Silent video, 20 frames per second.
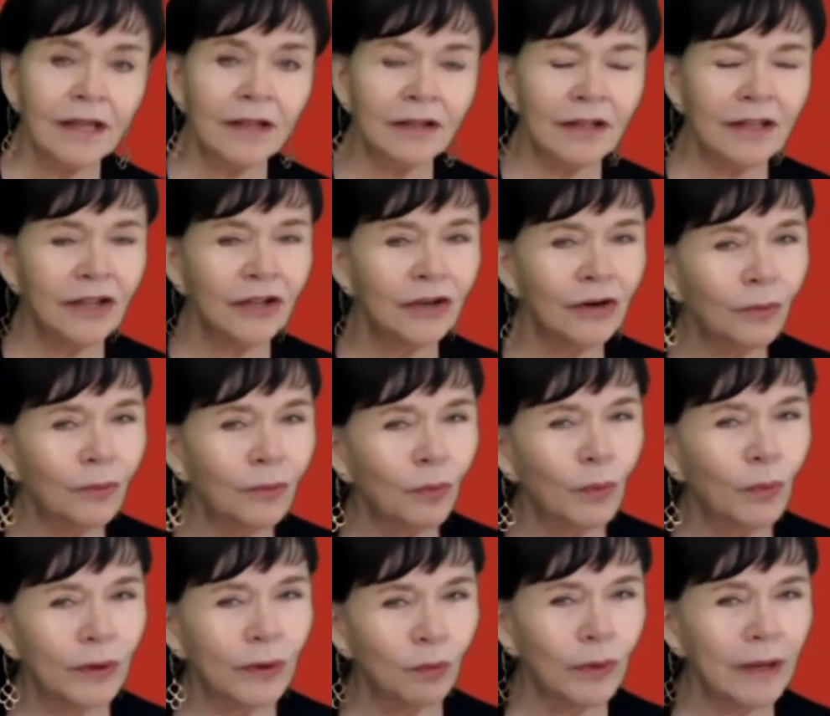You know,
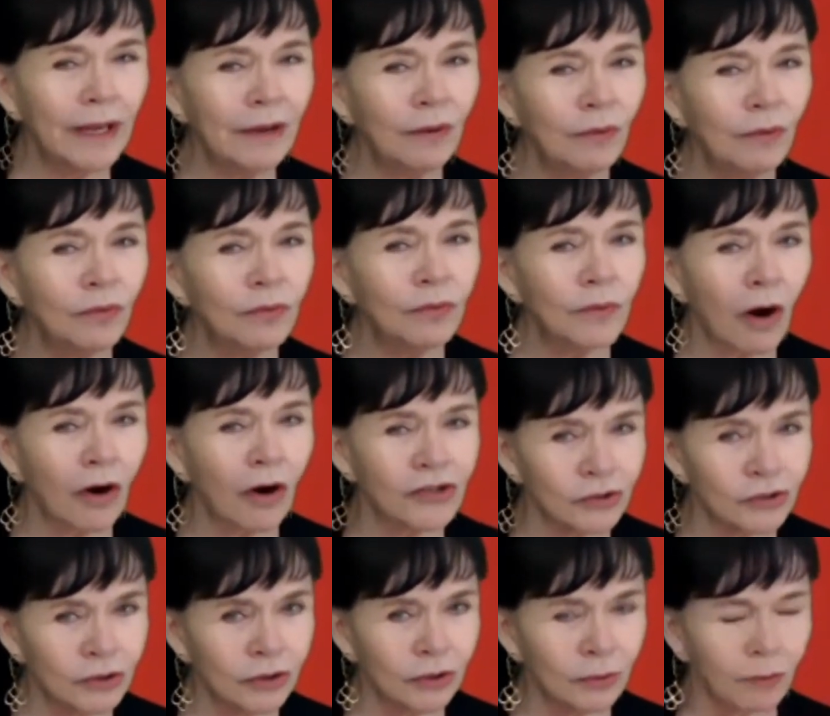when we are
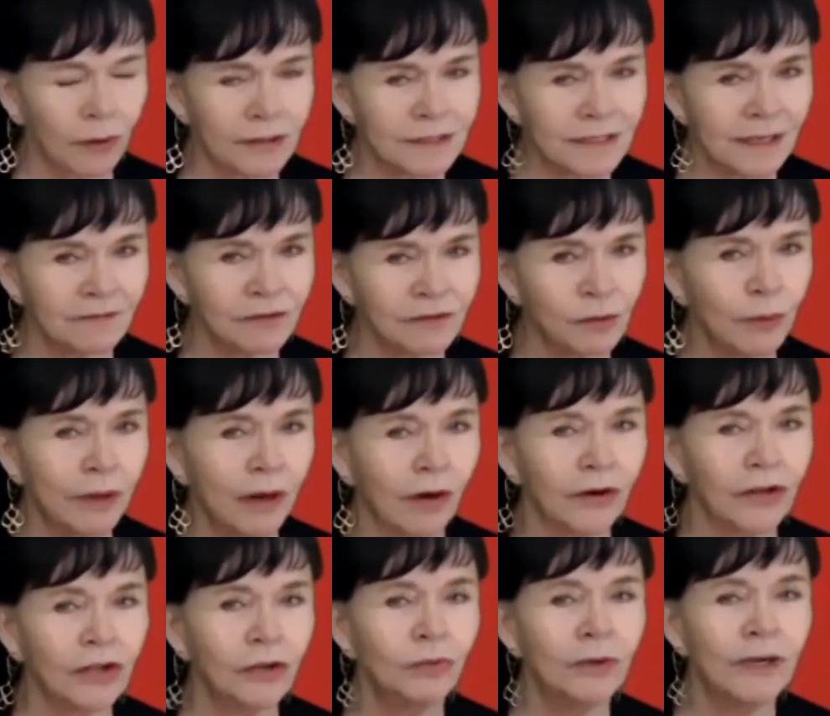true to ourselves, we are
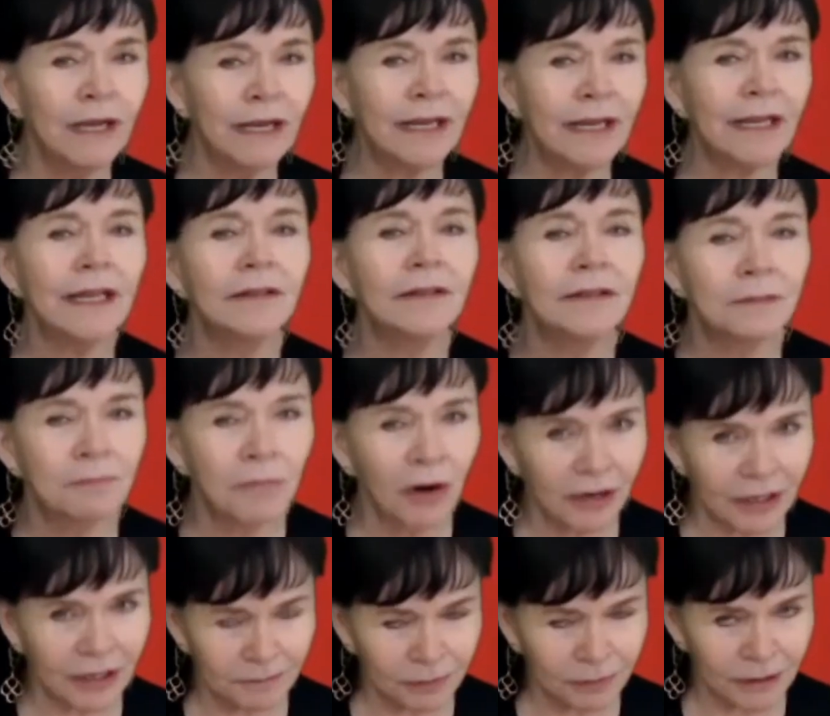unique in the
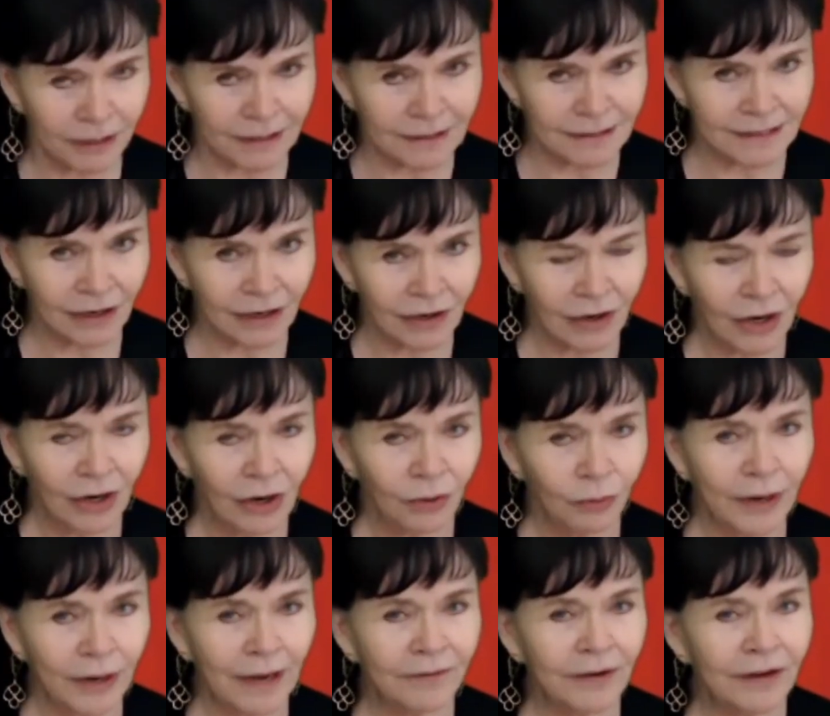marketplace.
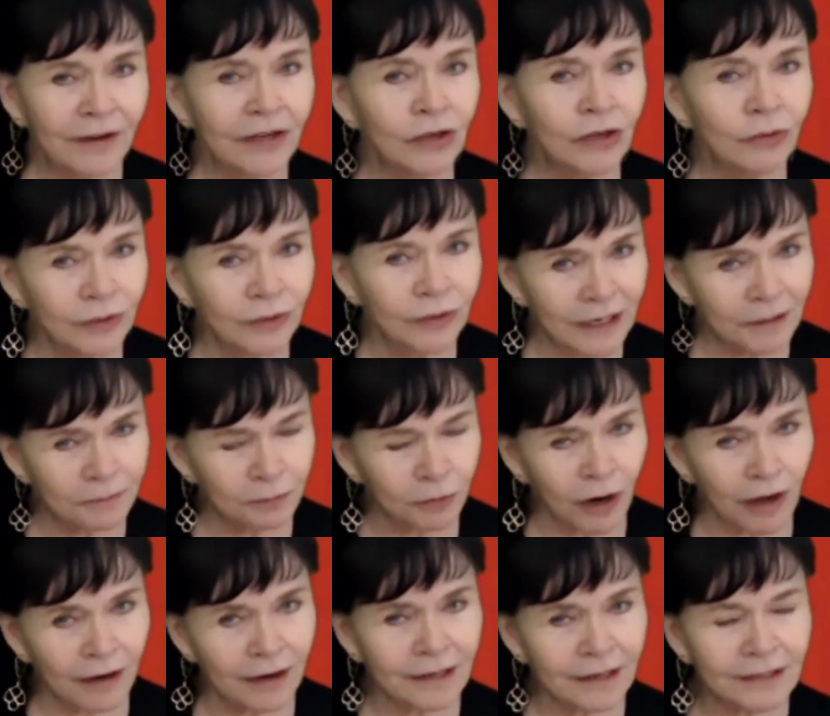We have a unique
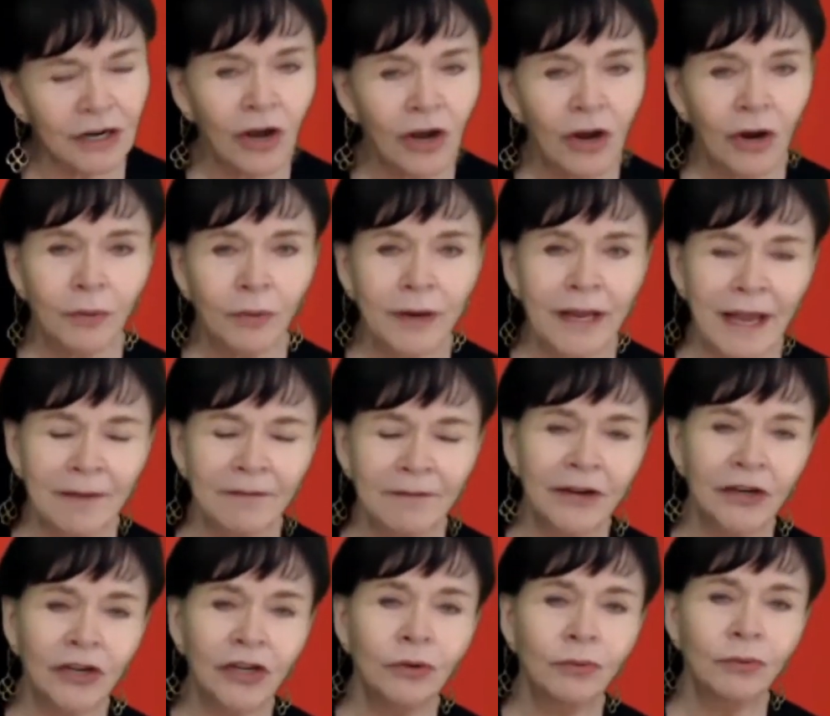product, we have a
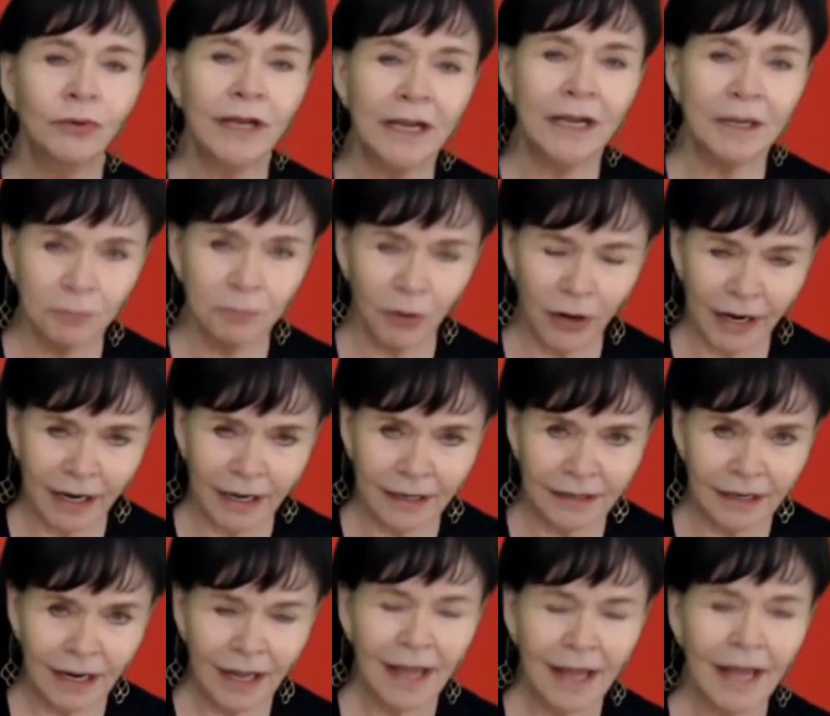unique brand,
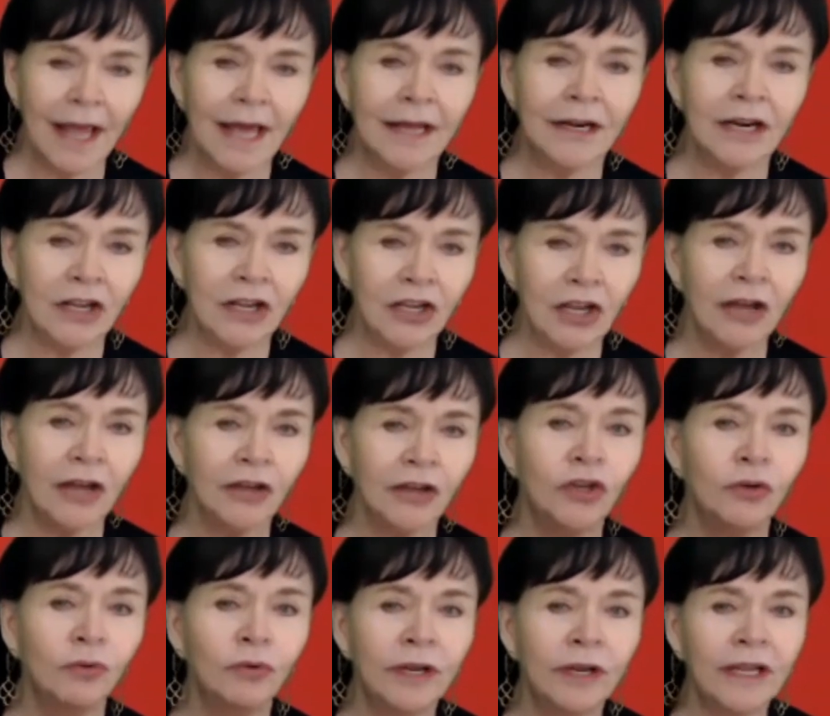and a, a
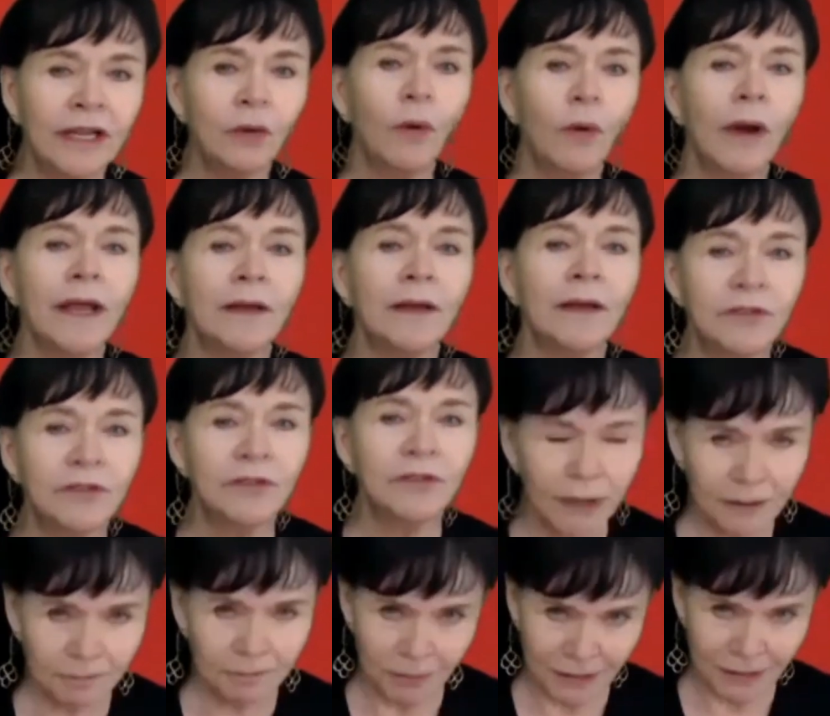unique way of
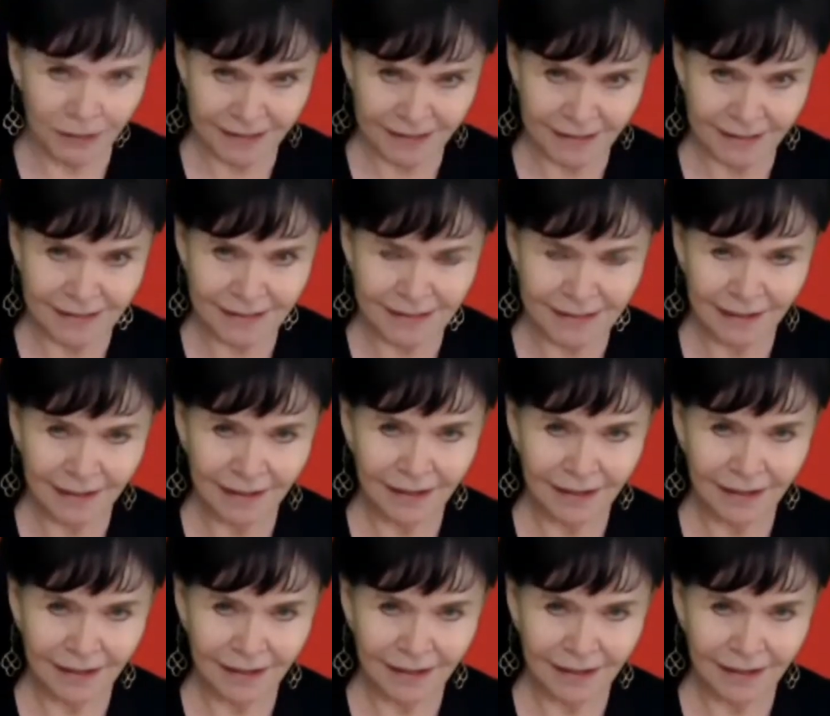doing business.